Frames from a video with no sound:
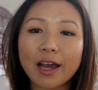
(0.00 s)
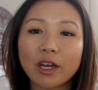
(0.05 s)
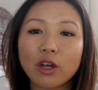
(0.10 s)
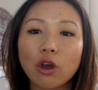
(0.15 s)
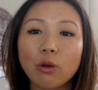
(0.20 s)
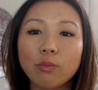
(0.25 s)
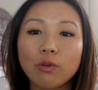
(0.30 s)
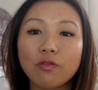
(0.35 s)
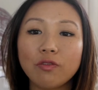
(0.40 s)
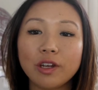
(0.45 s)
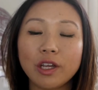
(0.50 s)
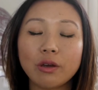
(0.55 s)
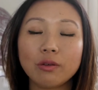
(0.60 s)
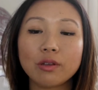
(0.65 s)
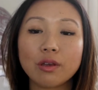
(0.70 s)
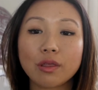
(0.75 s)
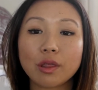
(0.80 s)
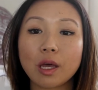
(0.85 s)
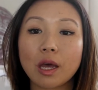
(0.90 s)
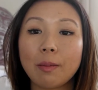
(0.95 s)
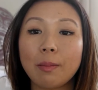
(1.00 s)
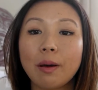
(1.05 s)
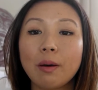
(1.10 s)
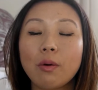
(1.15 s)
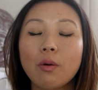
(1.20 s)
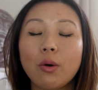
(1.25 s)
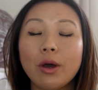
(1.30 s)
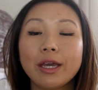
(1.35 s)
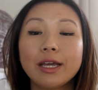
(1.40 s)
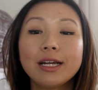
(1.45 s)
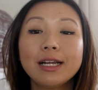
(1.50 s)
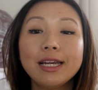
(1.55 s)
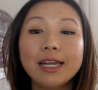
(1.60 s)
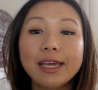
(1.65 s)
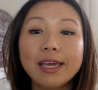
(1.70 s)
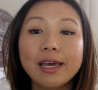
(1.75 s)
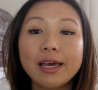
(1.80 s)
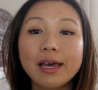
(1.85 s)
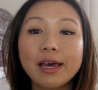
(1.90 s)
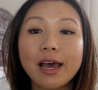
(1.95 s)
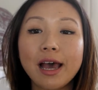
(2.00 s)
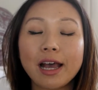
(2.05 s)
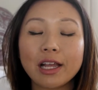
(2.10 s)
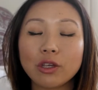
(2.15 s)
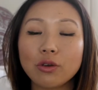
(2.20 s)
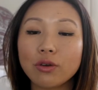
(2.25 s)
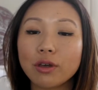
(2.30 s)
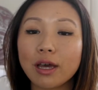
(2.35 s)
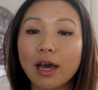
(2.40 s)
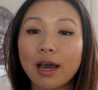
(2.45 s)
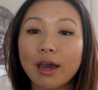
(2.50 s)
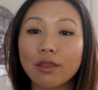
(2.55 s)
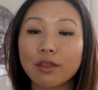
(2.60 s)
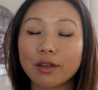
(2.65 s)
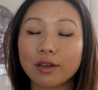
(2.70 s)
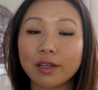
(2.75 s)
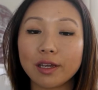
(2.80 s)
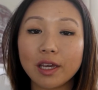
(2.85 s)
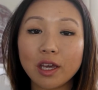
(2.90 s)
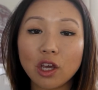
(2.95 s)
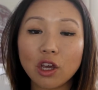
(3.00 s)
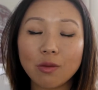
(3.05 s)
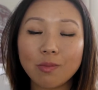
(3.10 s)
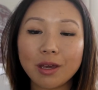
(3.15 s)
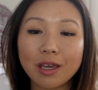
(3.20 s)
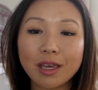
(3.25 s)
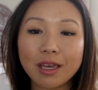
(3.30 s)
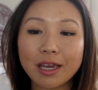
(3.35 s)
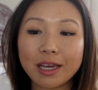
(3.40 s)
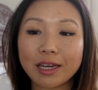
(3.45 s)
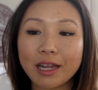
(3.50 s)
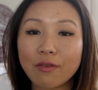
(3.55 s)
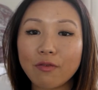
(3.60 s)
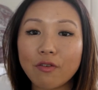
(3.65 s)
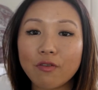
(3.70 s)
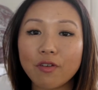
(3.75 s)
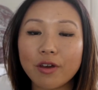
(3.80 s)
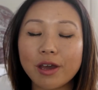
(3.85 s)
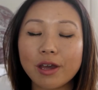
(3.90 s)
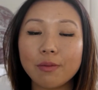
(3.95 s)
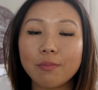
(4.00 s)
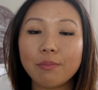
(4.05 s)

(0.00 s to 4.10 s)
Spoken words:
and I hope the video does come out quite clear and you guys can hear me and everything.